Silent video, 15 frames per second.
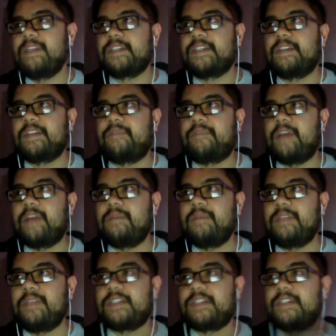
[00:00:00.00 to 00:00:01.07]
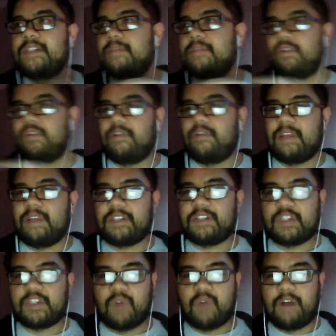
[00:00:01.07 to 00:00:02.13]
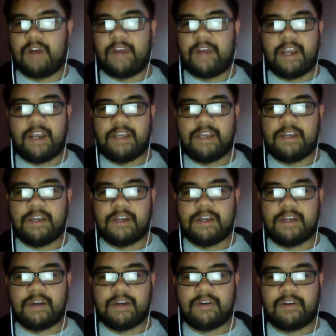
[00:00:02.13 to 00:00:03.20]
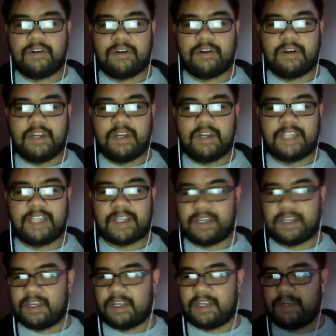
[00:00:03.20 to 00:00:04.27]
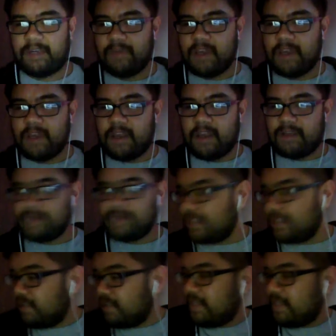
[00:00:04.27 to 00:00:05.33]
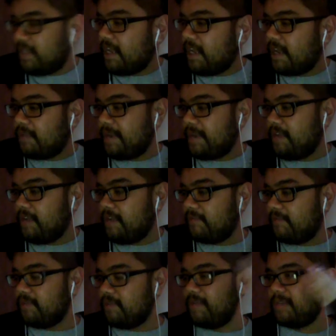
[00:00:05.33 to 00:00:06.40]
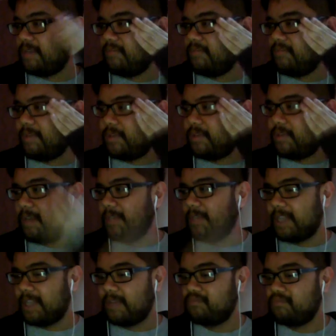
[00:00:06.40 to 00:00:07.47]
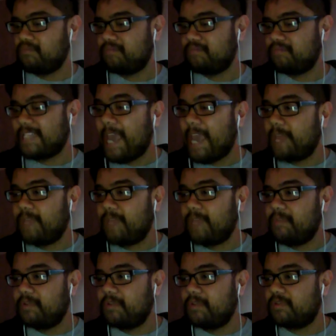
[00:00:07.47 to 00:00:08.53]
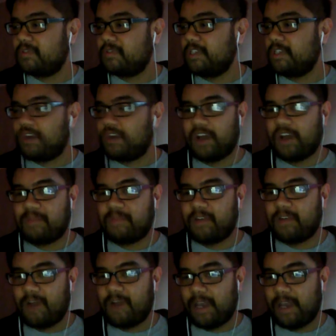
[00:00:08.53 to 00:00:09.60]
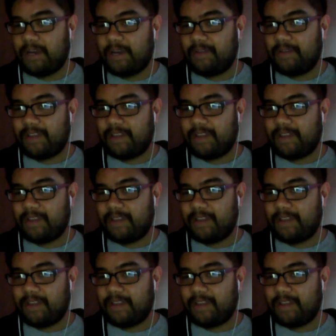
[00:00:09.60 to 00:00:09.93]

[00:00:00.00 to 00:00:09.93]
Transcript: isn't a fight. Maybe this is some sort of like soiree, or it's like a. Because the only thing I can think right now of you betraying me is like telling people you caught me crying and whatnot.